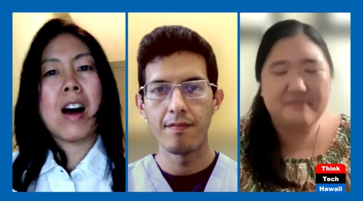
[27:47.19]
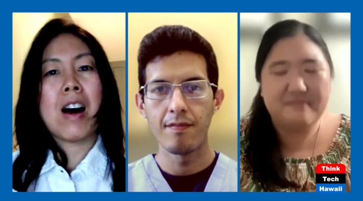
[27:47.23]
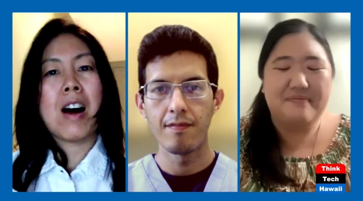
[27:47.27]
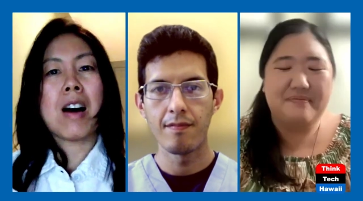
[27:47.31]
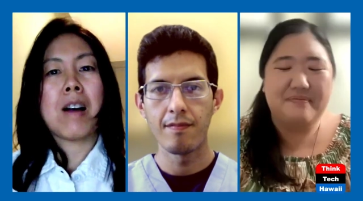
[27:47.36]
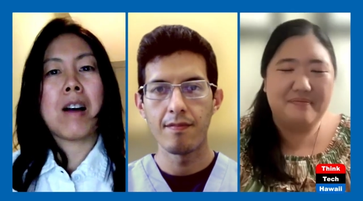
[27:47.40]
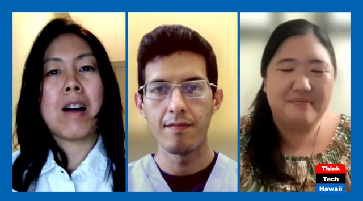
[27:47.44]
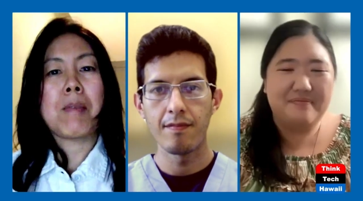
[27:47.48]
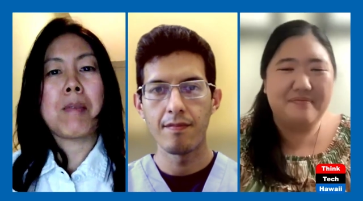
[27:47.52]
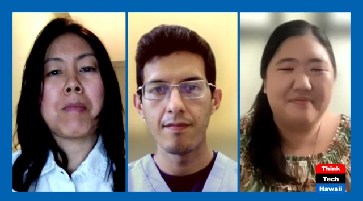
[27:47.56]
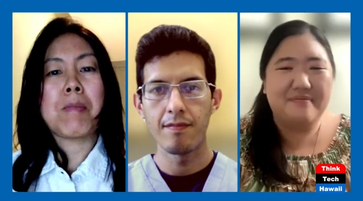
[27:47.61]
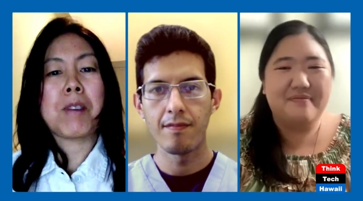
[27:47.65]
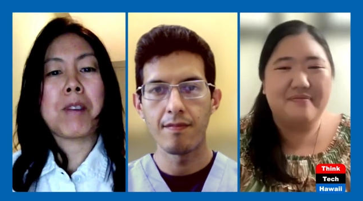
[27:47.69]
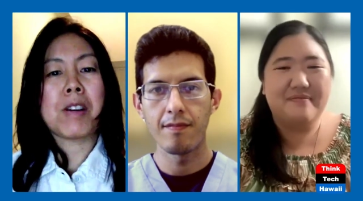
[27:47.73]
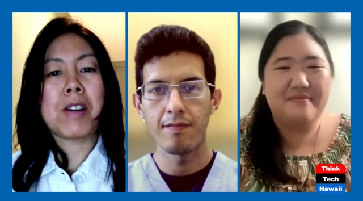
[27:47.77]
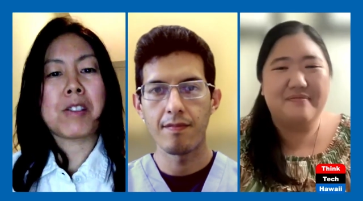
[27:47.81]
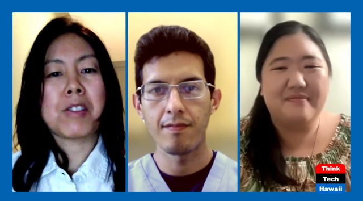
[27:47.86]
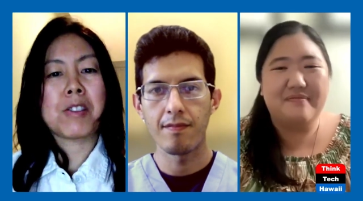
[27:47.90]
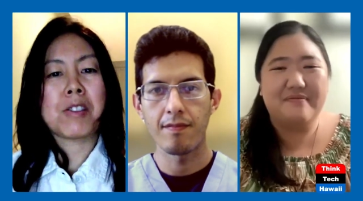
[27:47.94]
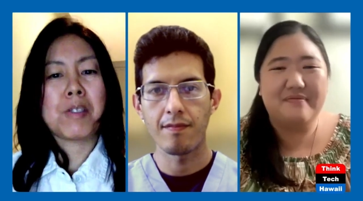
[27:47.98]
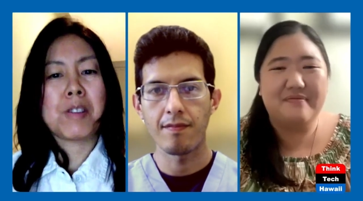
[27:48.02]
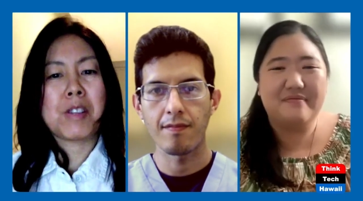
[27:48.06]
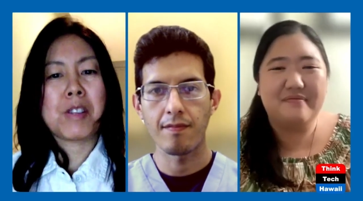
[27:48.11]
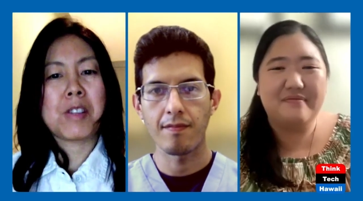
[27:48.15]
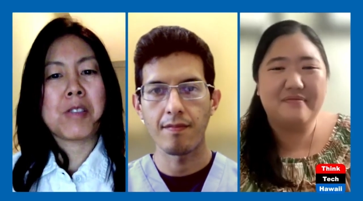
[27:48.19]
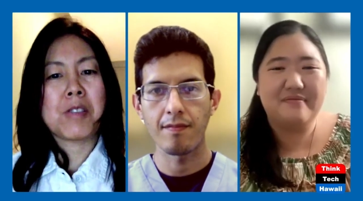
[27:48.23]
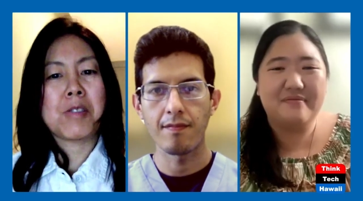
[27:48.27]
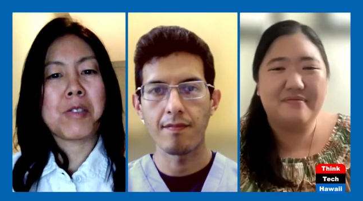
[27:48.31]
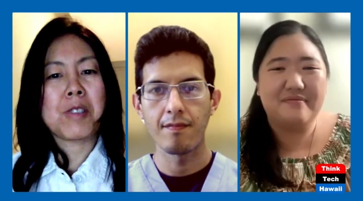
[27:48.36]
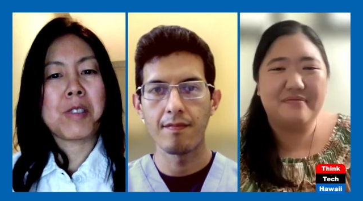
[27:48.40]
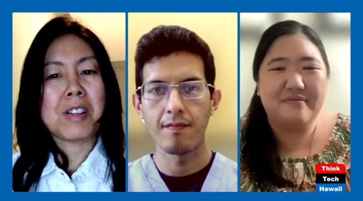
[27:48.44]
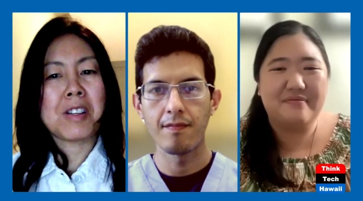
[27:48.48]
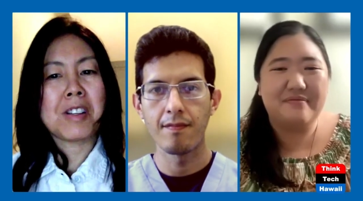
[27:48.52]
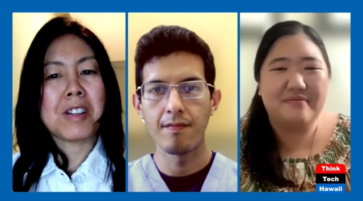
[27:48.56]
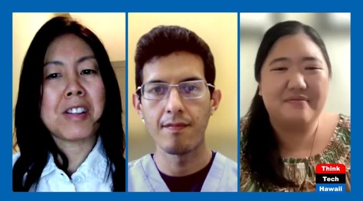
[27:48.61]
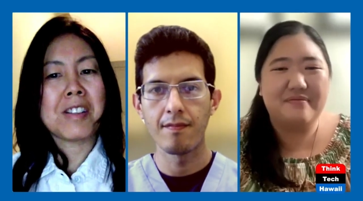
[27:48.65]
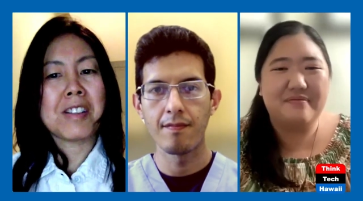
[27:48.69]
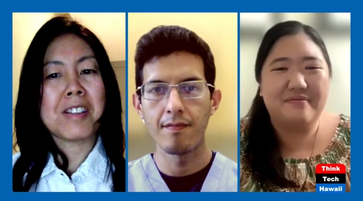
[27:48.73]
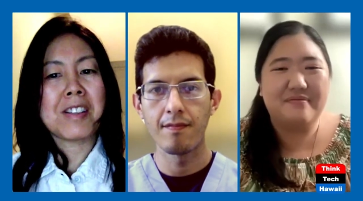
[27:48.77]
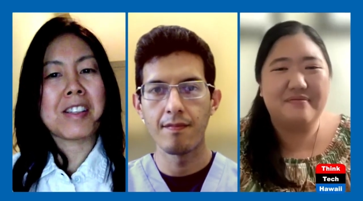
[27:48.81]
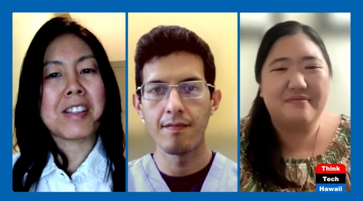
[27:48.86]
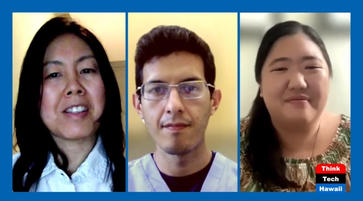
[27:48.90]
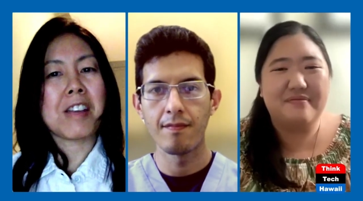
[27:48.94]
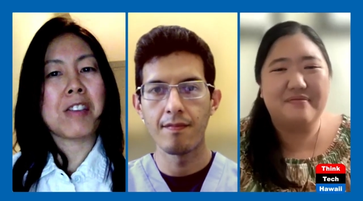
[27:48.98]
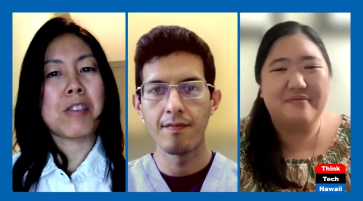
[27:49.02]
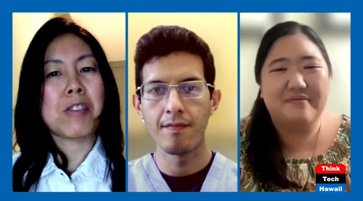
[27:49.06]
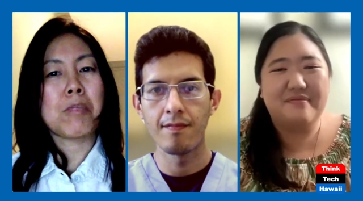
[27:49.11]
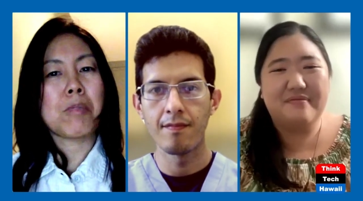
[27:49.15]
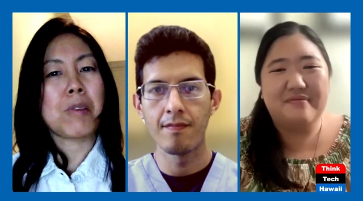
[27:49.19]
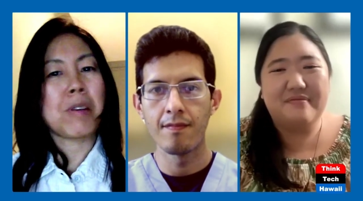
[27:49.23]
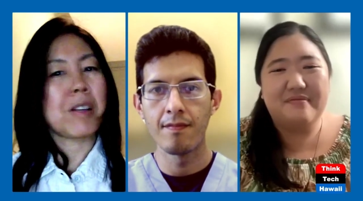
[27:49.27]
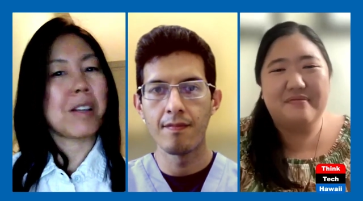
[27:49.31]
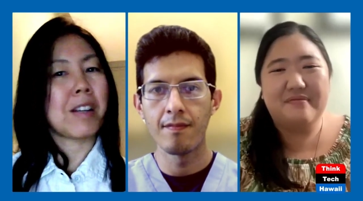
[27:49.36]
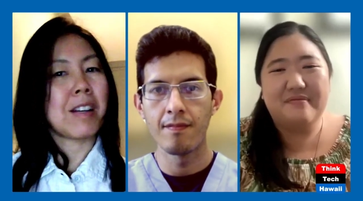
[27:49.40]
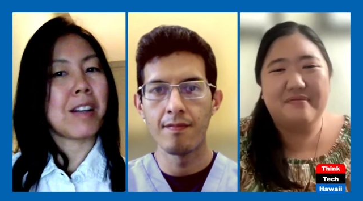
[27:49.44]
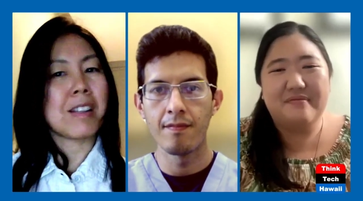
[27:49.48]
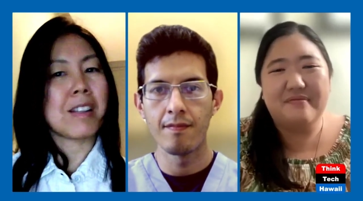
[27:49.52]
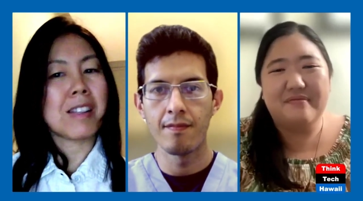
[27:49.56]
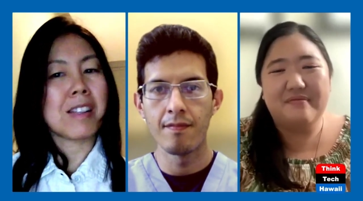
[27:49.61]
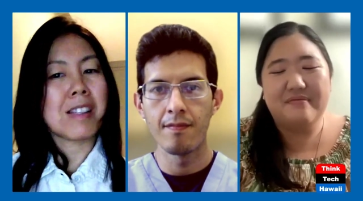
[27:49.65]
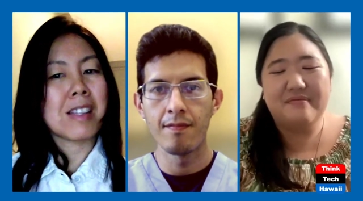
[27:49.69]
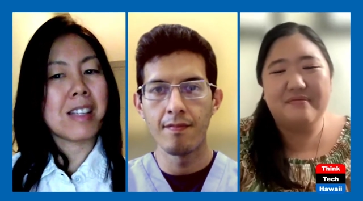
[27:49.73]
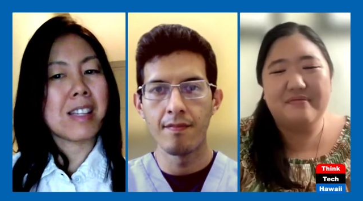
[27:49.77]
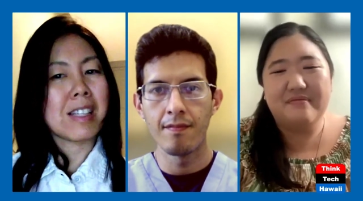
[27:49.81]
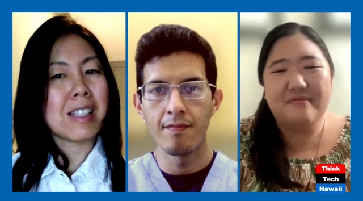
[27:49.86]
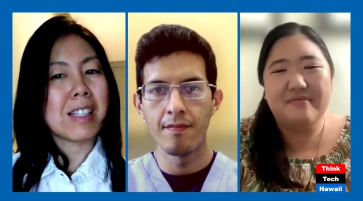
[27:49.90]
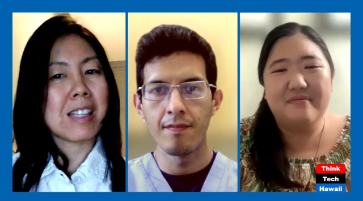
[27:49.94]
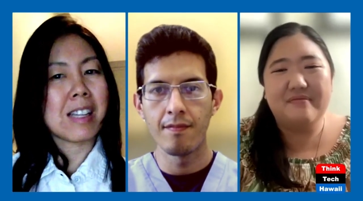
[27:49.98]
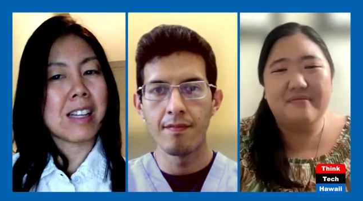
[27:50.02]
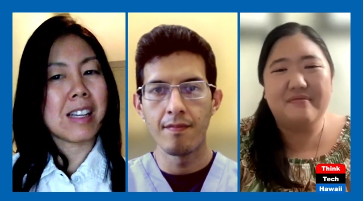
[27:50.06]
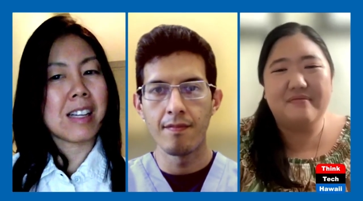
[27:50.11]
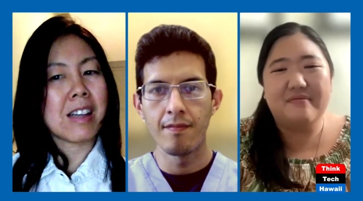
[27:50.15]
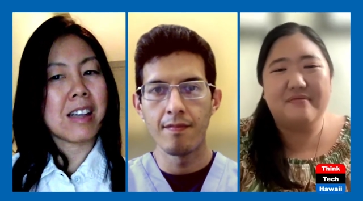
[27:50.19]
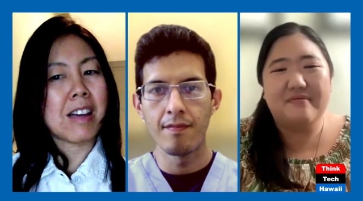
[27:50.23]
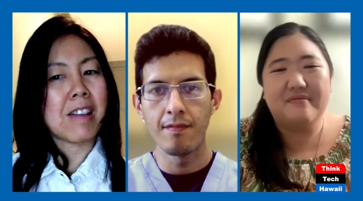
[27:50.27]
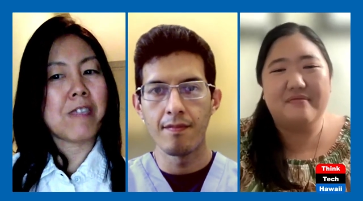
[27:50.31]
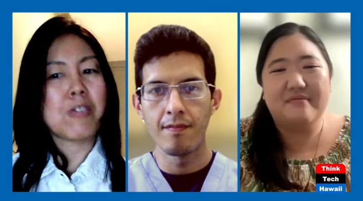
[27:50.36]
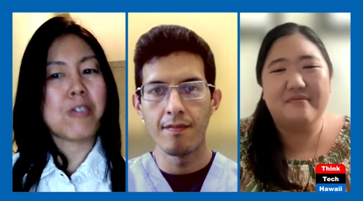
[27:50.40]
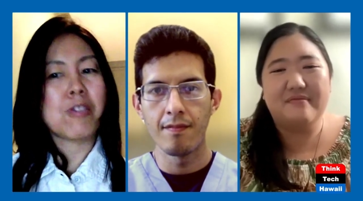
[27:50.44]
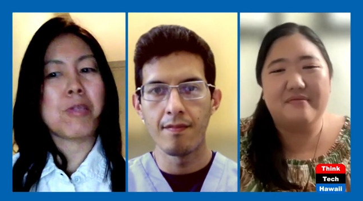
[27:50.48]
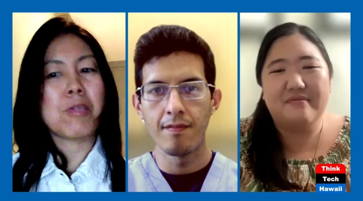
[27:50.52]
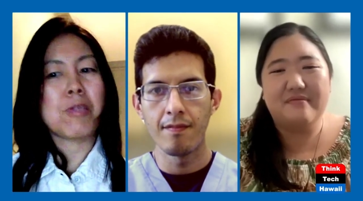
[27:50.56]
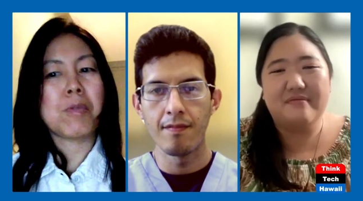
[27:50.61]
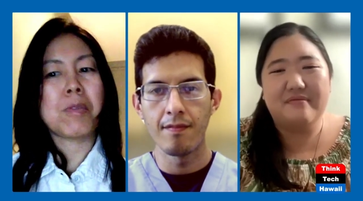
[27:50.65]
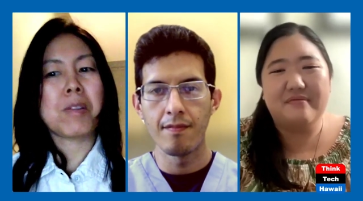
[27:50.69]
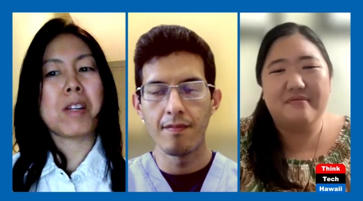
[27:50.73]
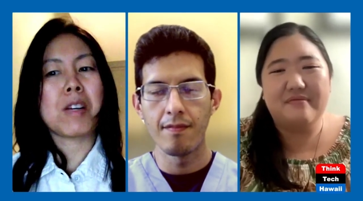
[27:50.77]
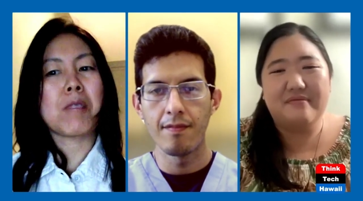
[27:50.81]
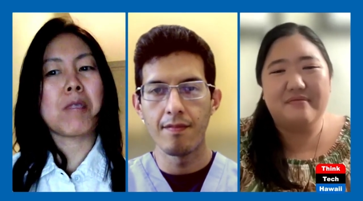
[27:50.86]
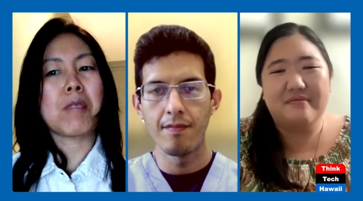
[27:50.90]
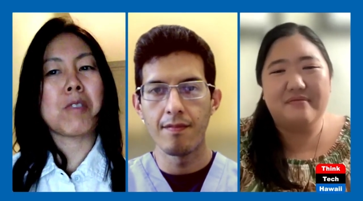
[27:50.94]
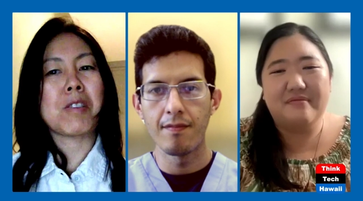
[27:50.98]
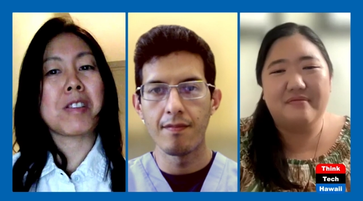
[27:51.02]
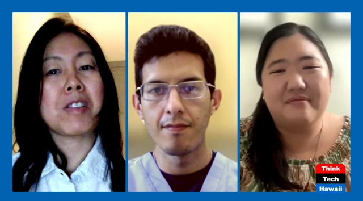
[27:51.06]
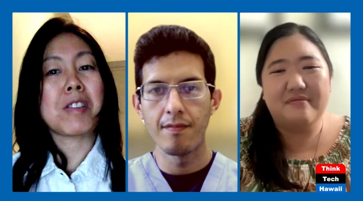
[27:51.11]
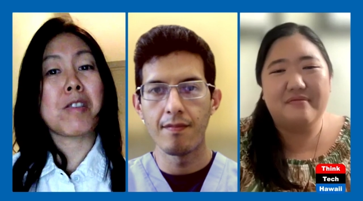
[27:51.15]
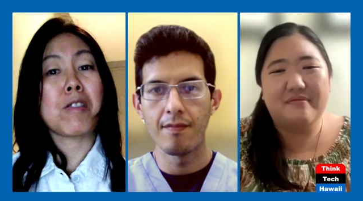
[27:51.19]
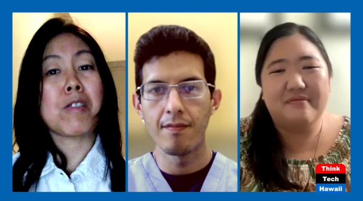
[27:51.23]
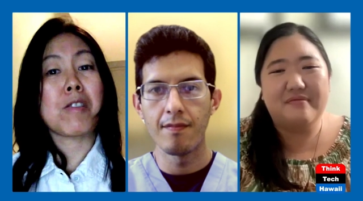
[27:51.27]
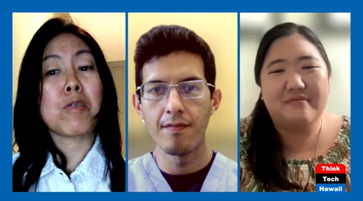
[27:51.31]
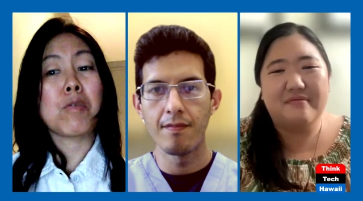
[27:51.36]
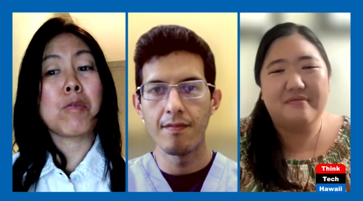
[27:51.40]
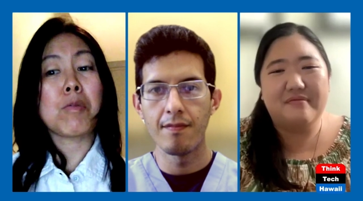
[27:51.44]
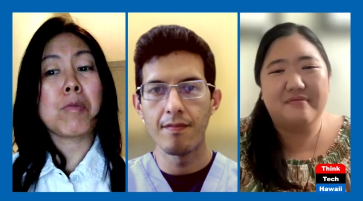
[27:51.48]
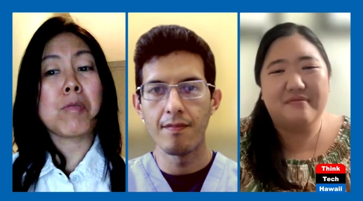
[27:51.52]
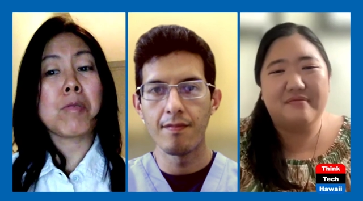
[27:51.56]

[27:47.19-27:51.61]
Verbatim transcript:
Speaker 1: Um, I'm Dr. Grace O'Neil. This is Healthy Planet on the Think Tech Live Streaming Network series.